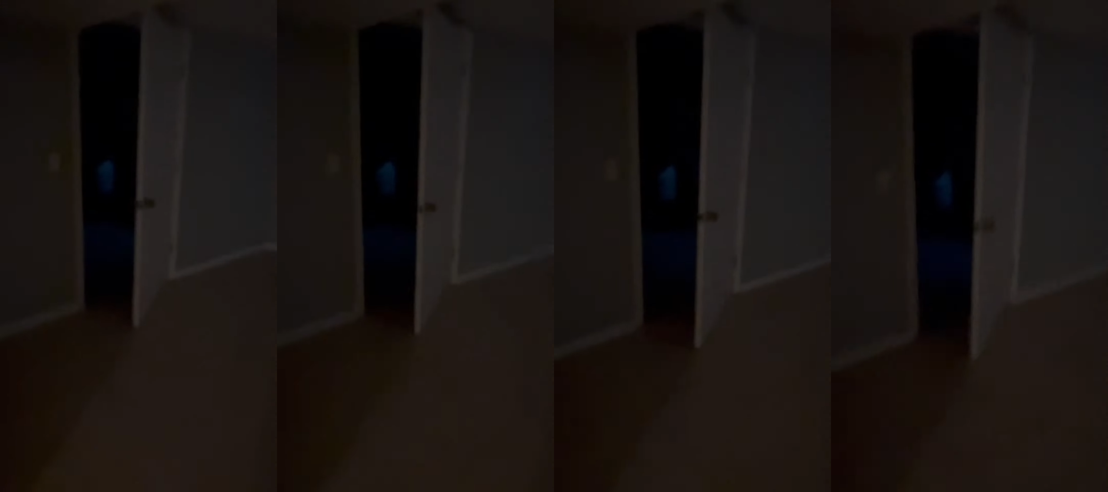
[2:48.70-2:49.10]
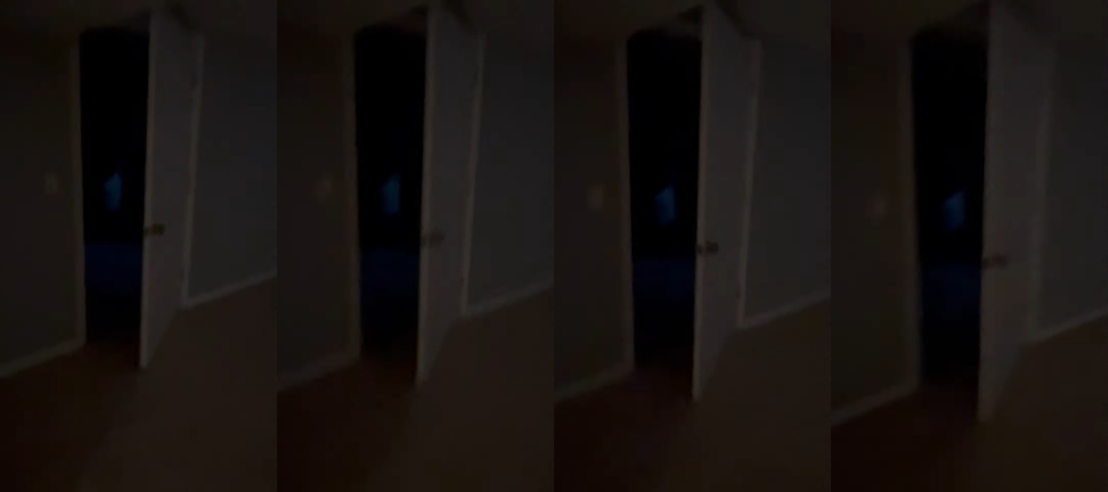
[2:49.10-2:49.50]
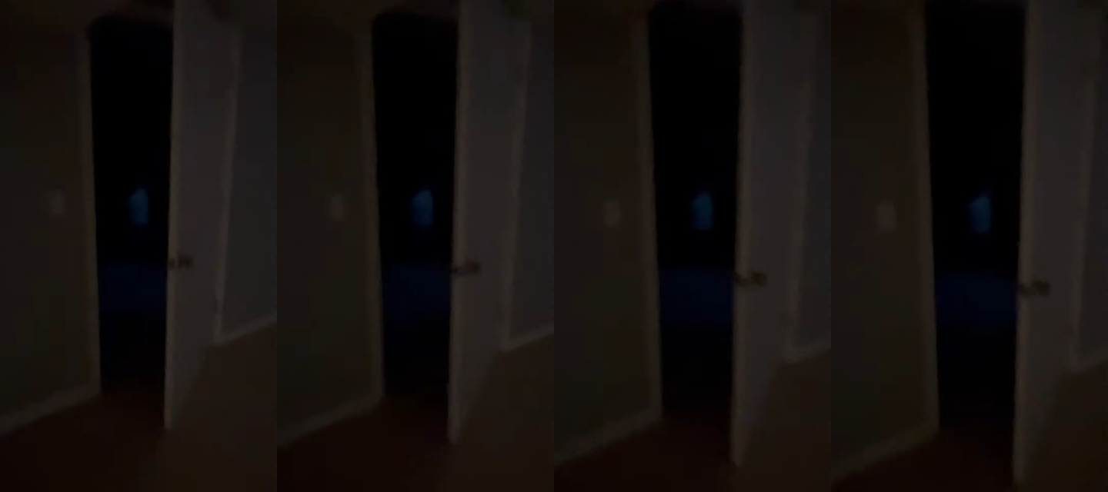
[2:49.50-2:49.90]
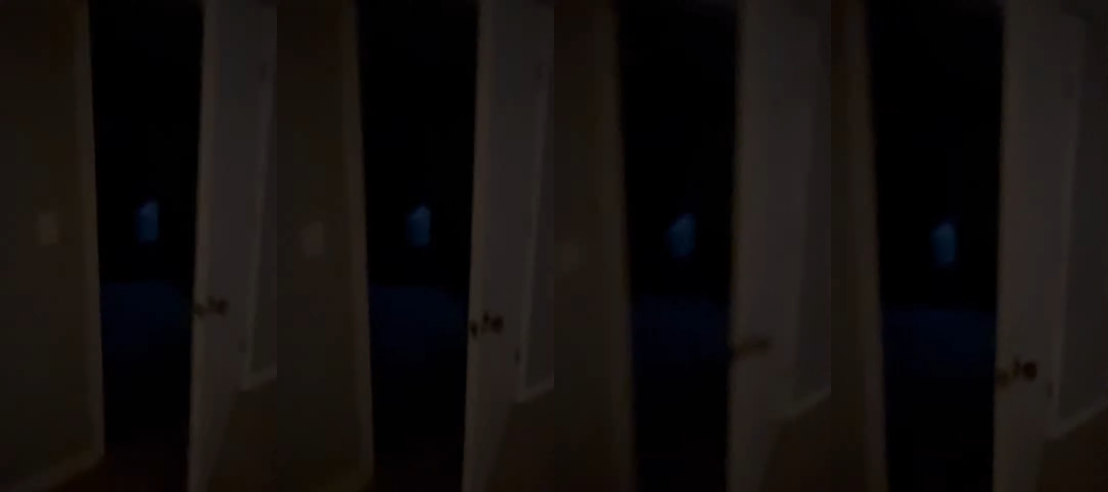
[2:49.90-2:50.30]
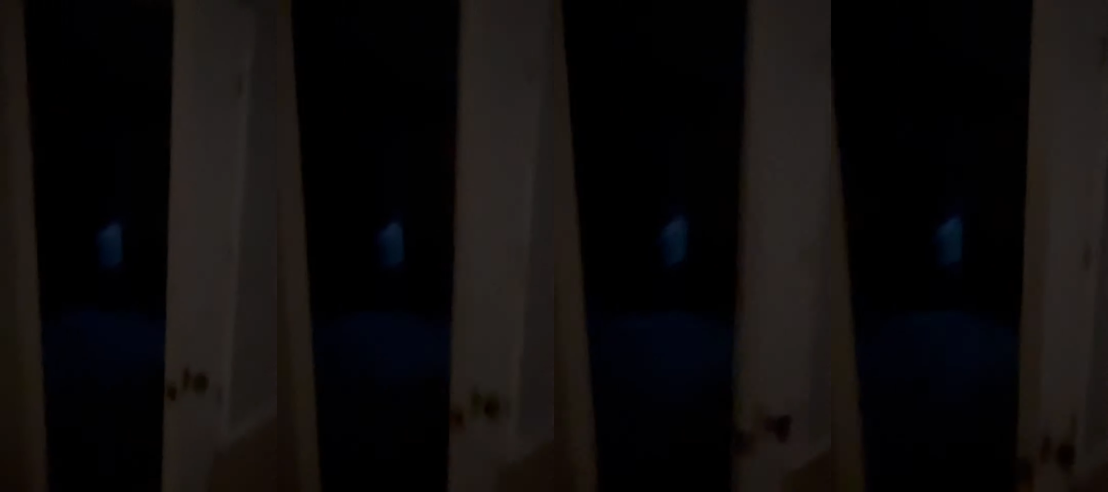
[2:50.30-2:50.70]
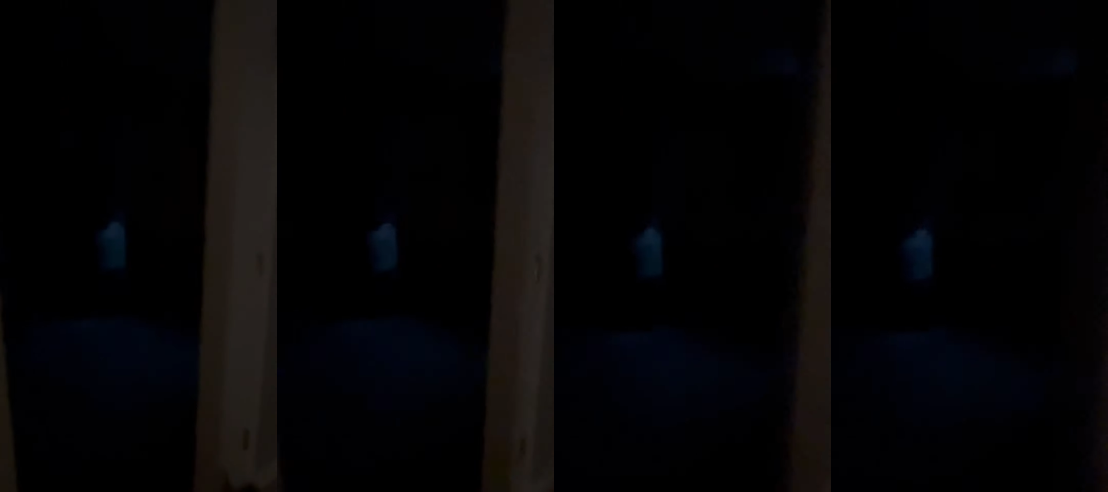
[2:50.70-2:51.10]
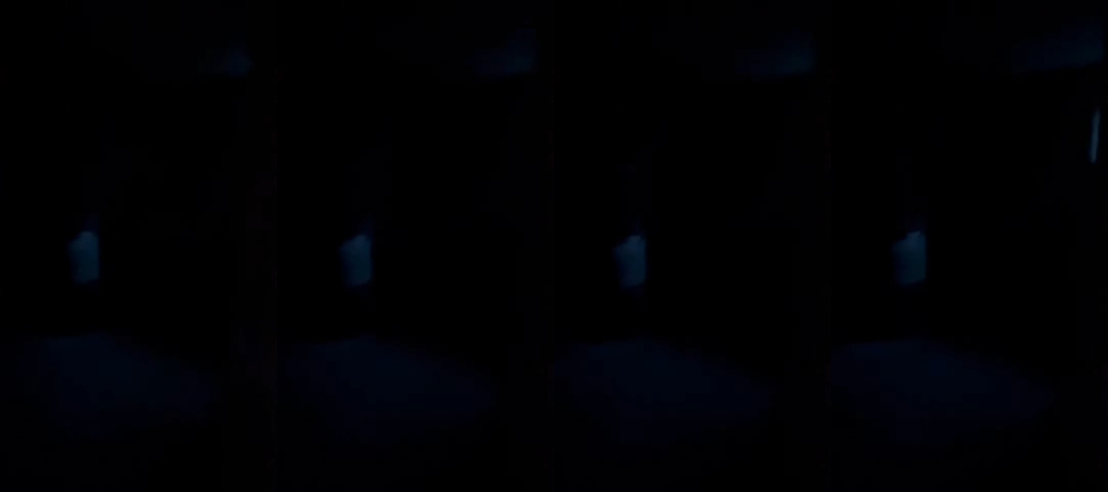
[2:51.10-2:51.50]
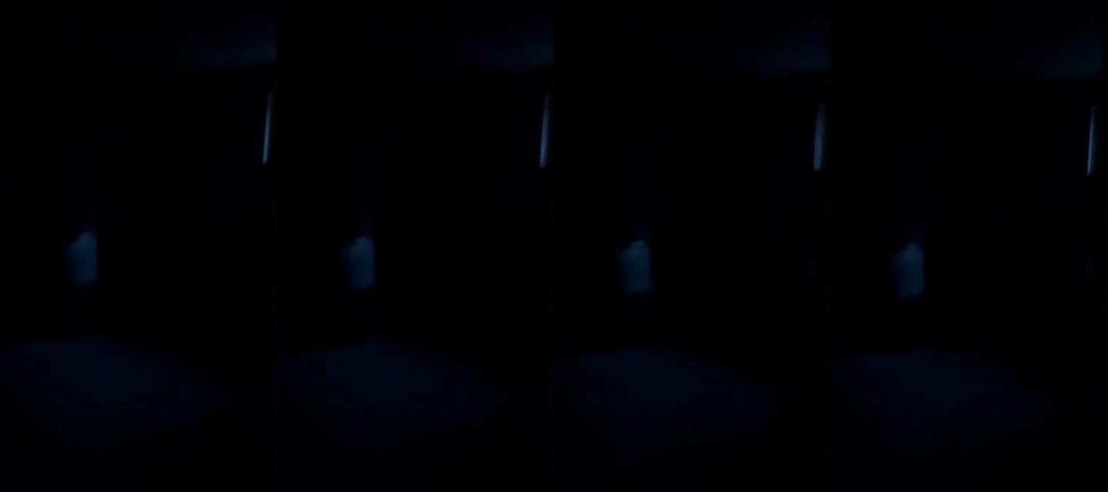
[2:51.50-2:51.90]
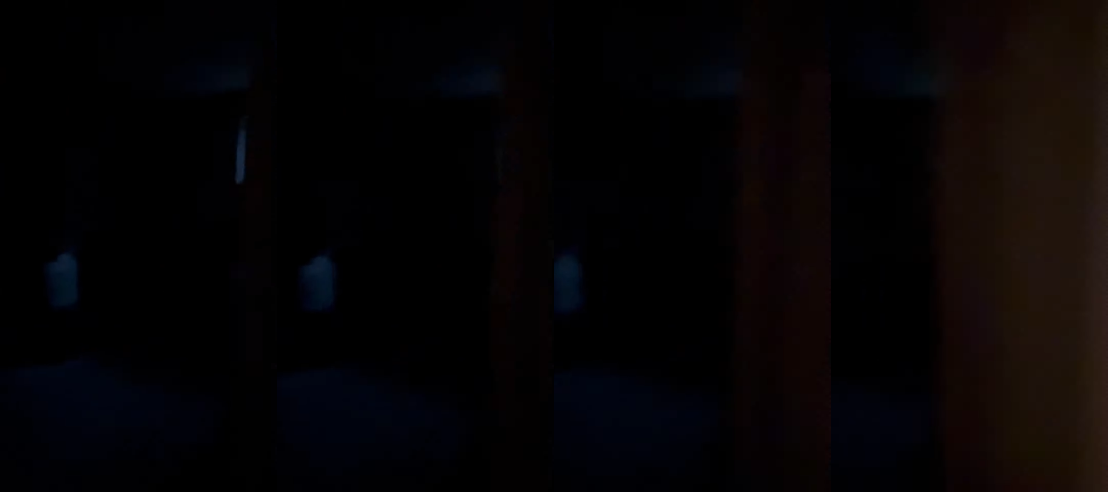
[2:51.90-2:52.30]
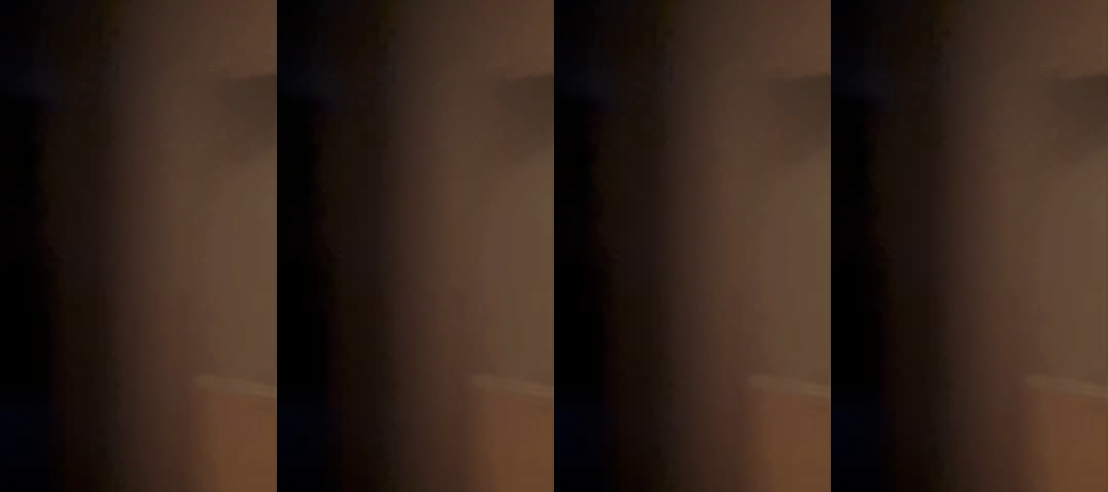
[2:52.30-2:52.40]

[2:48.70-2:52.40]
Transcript: Nobody's mouth can be seen.